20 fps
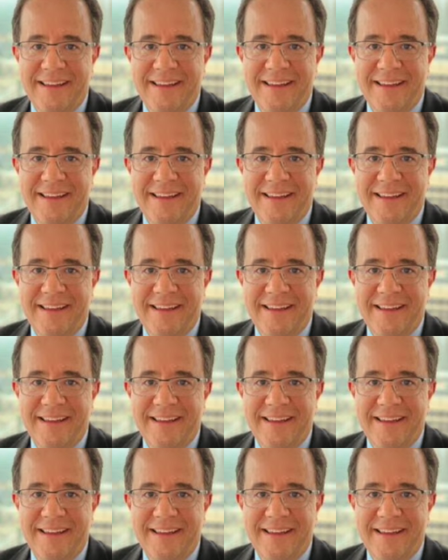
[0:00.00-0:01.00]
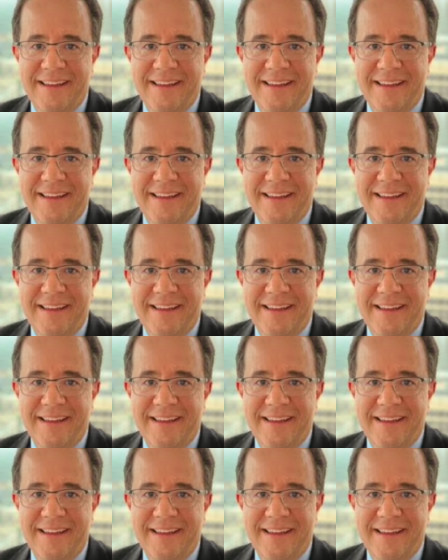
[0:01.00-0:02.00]

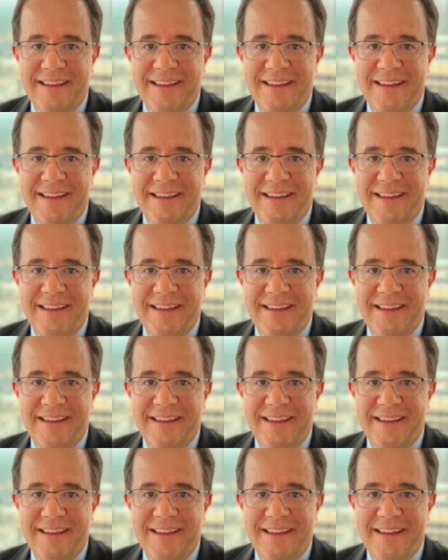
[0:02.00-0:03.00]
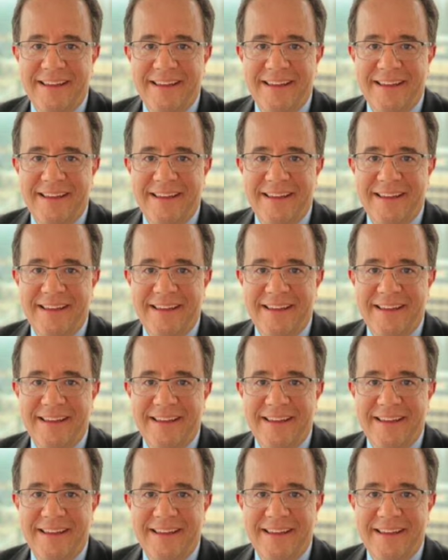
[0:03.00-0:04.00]

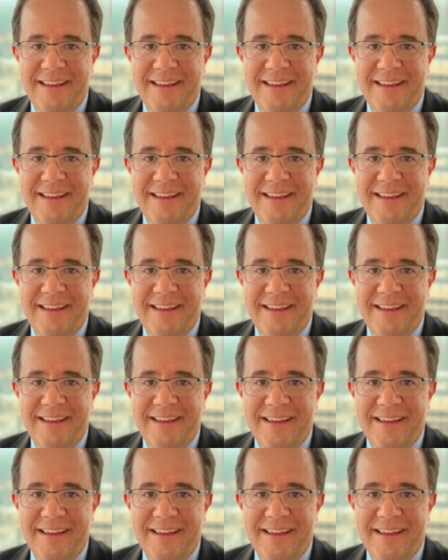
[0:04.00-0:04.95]
This is a still picture; no speech is visible.